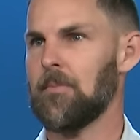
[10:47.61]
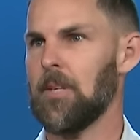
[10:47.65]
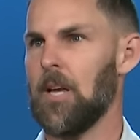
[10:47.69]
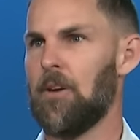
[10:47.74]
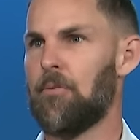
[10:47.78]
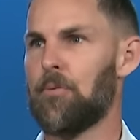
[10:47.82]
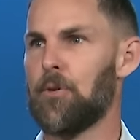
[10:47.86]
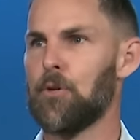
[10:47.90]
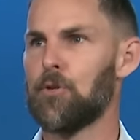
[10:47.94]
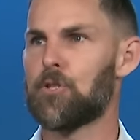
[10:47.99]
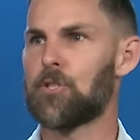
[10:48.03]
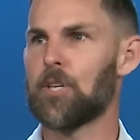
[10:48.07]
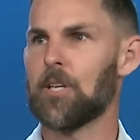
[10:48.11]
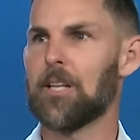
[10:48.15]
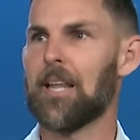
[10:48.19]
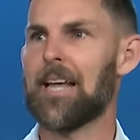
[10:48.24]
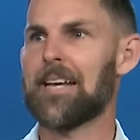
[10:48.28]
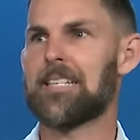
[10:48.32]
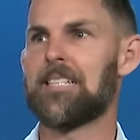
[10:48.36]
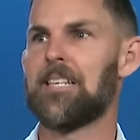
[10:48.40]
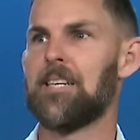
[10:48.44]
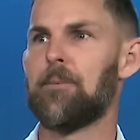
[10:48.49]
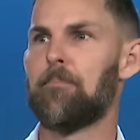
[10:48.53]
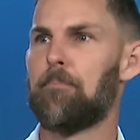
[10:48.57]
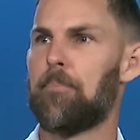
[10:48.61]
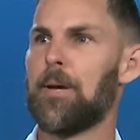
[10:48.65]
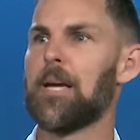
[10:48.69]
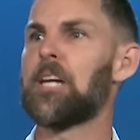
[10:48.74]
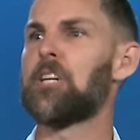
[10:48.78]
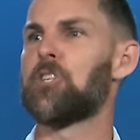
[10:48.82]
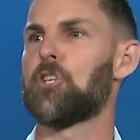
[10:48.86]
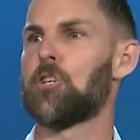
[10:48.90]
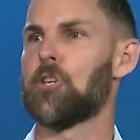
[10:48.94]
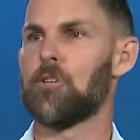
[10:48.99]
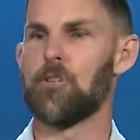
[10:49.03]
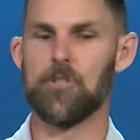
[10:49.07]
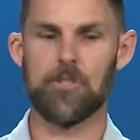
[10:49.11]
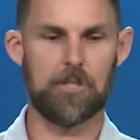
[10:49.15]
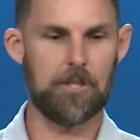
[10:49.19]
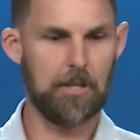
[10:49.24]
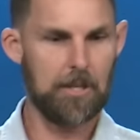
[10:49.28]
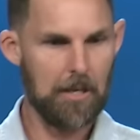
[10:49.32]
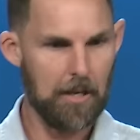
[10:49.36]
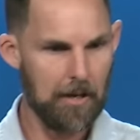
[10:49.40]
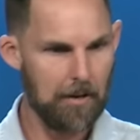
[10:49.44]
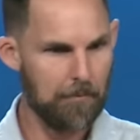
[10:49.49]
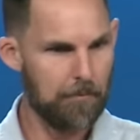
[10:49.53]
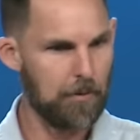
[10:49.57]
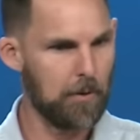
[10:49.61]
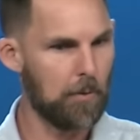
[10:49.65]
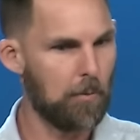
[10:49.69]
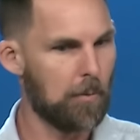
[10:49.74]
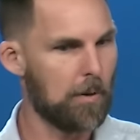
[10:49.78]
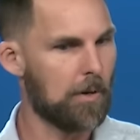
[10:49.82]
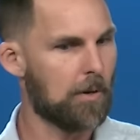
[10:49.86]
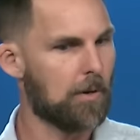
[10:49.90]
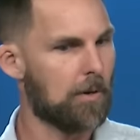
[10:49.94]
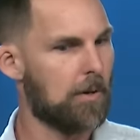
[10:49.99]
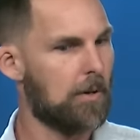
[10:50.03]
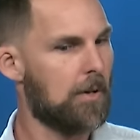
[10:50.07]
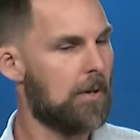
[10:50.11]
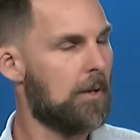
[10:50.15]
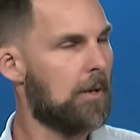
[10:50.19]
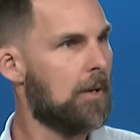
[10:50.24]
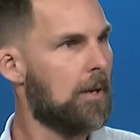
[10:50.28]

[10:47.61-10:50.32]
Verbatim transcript: a few selected pictures, if you will.